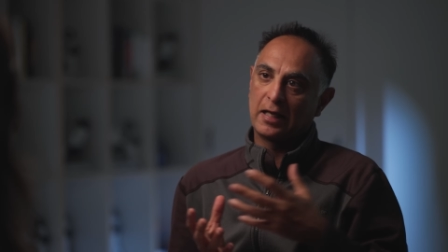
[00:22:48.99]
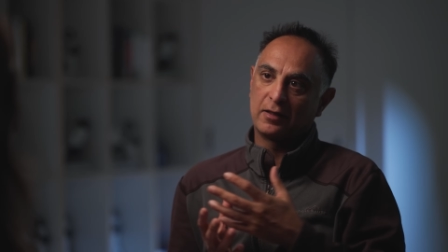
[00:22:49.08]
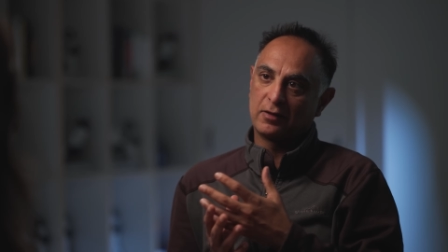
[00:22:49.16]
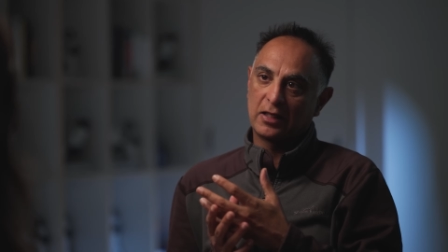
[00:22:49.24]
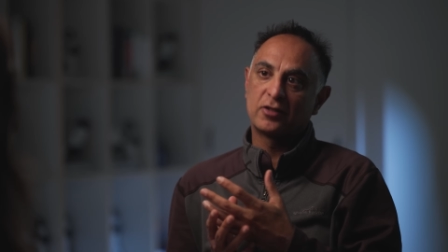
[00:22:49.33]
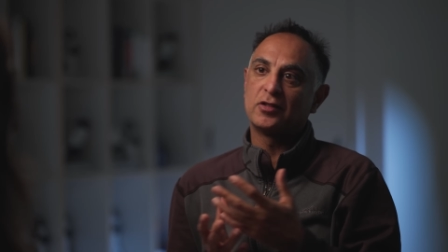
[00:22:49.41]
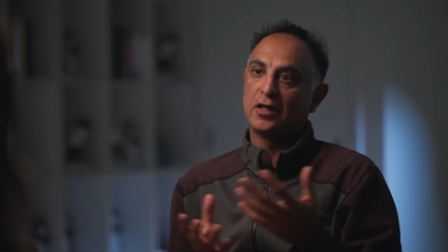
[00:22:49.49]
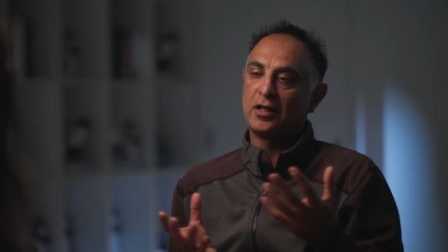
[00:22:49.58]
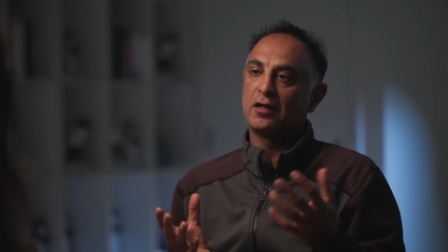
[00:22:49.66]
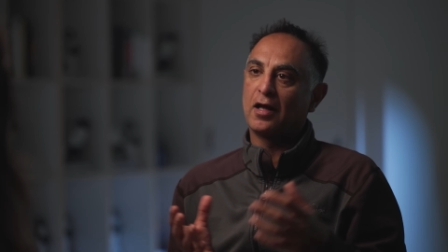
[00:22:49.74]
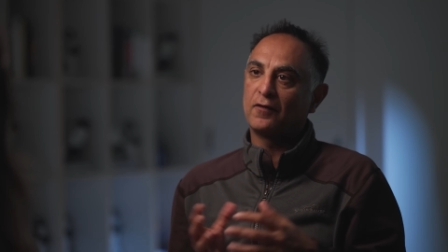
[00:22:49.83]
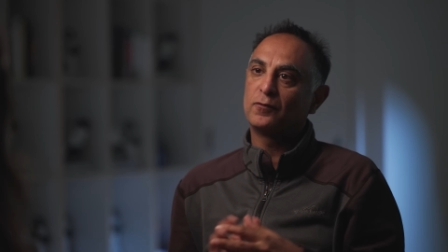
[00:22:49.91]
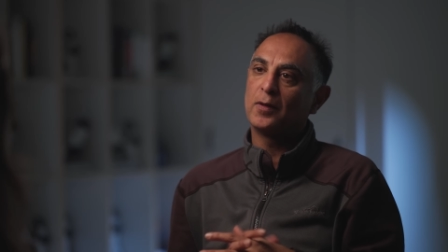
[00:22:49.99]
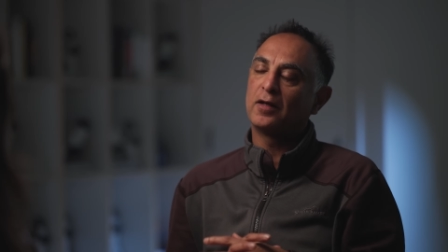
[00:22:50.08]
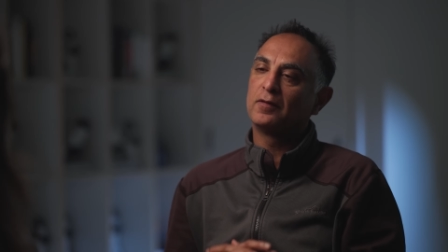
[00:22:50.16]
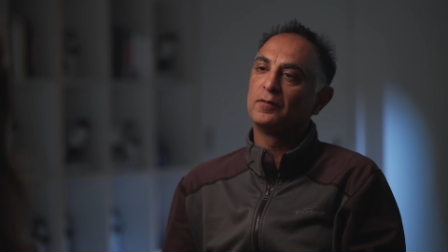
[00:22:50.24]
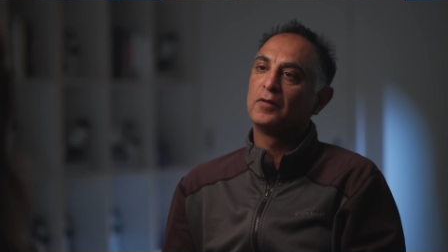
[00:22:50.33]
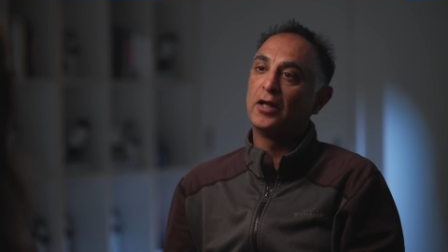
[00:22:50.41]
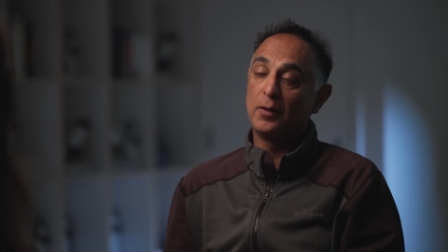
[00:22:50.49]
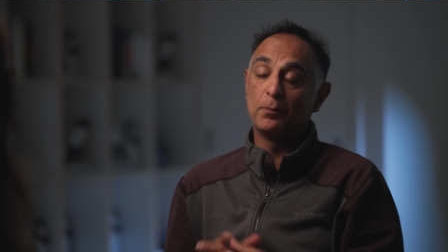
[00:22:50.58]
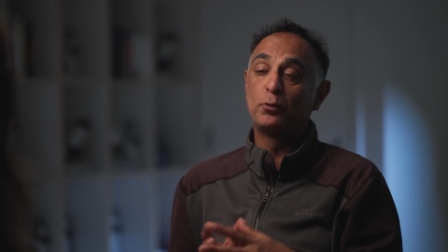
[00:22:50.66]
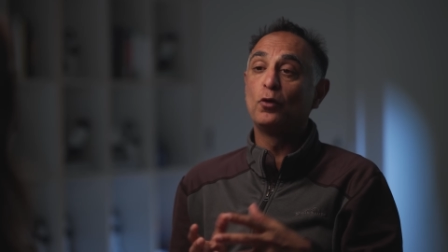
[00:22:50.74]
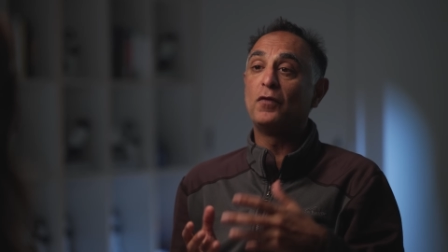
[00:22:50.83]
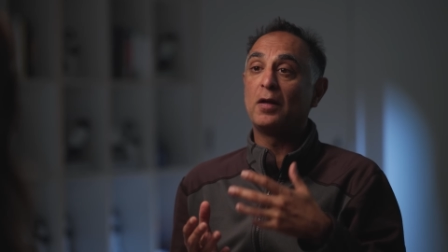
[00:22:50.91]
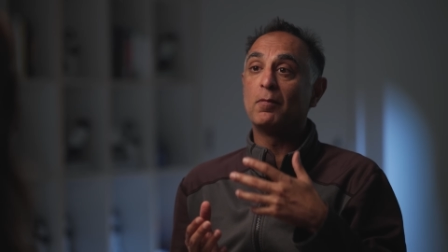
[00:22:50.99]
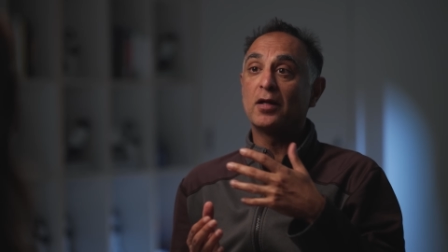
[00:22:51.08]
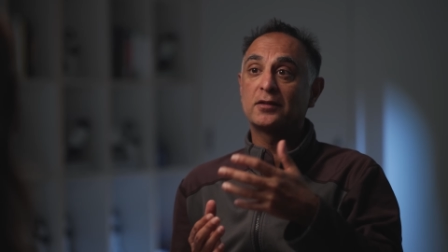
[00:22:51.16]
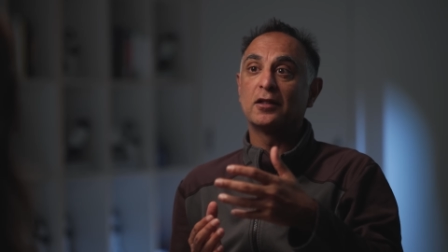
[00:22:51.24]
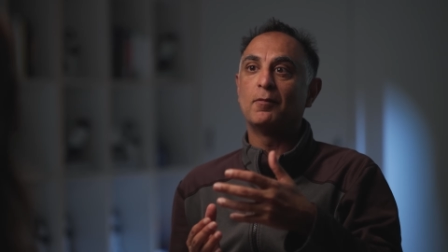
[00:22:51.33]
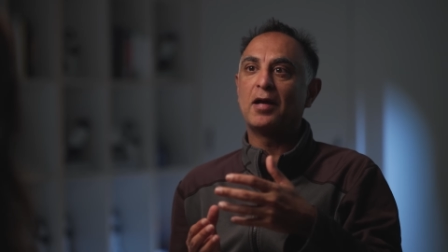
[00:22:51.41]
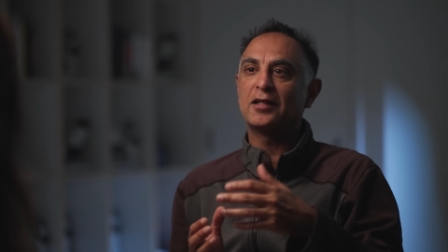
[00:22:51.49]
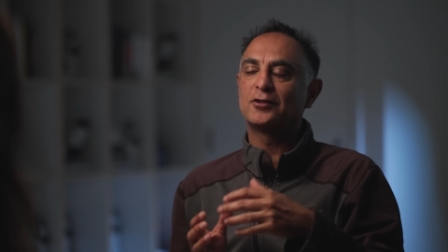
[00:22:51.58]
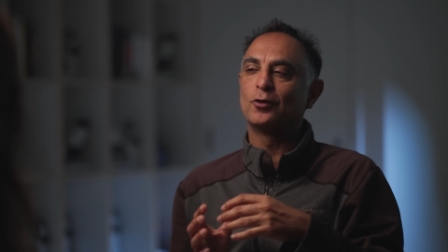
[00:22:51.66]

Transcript: and extending lifespan, and improving muscle mass.